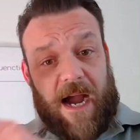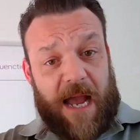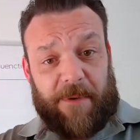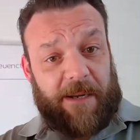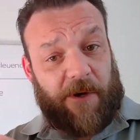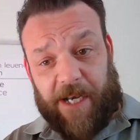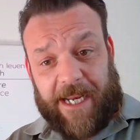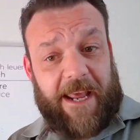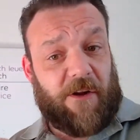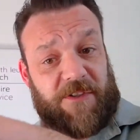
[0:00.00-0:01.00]
Emily, I'm going to
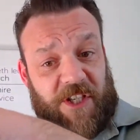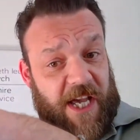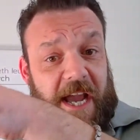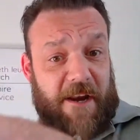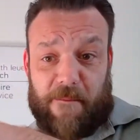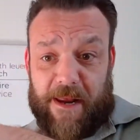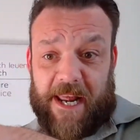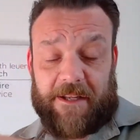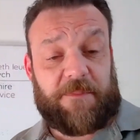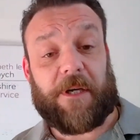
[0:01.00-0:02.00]
get onto that in a
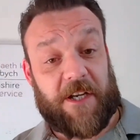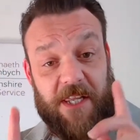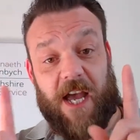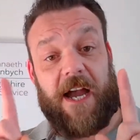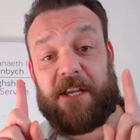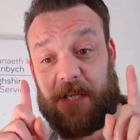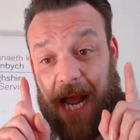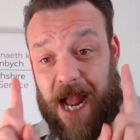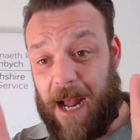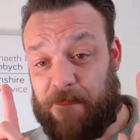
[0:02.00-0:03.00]
minute, because that is
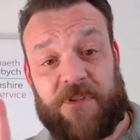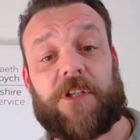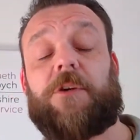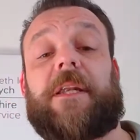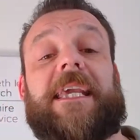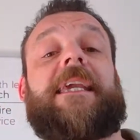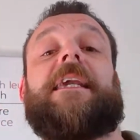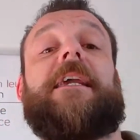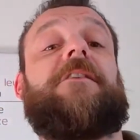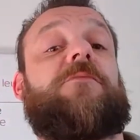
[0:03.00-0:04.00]
absolutely
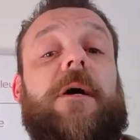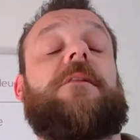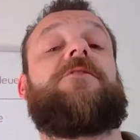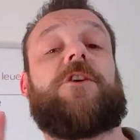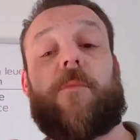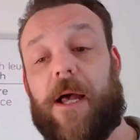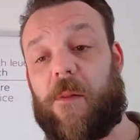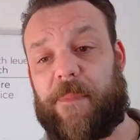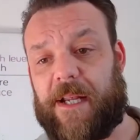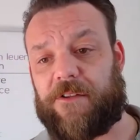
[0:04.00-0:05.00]
key as well to your
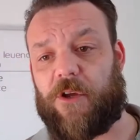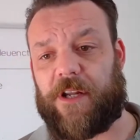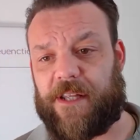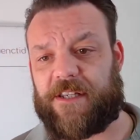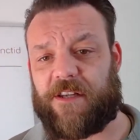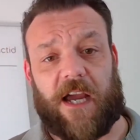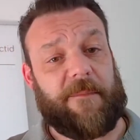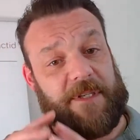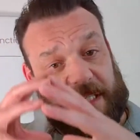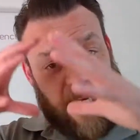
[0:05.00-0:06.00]
well-being during this
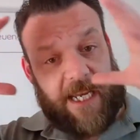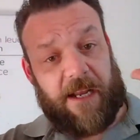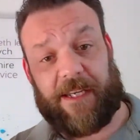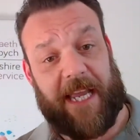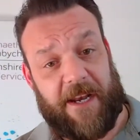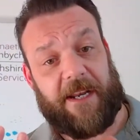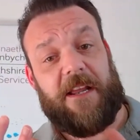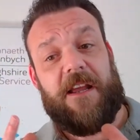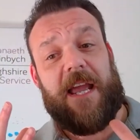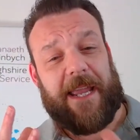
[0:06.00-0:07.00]
time, is getting
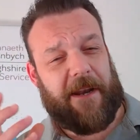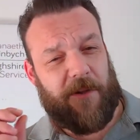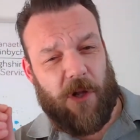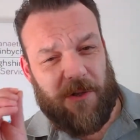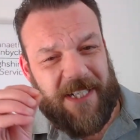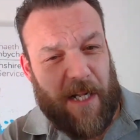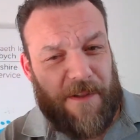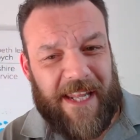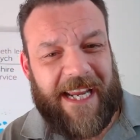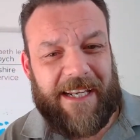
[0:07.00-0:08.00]
all those
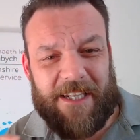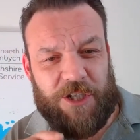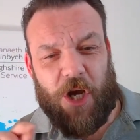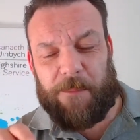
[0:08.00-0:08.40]
little little